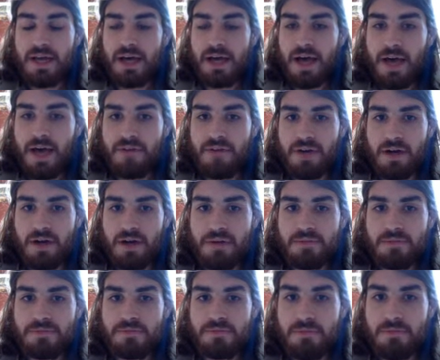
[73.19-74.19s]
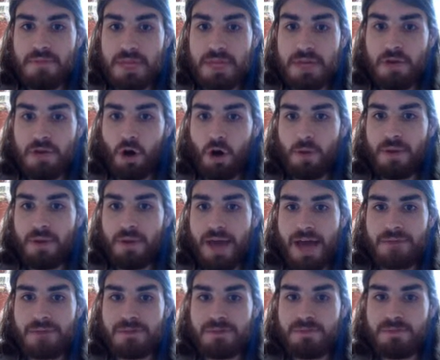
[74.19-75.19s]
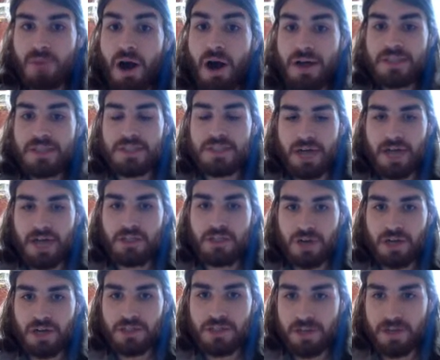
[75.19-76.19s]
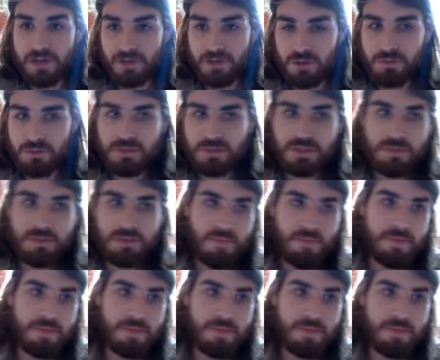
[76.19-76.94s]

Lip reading: have many carbon atoms bonded to hydroxide groups.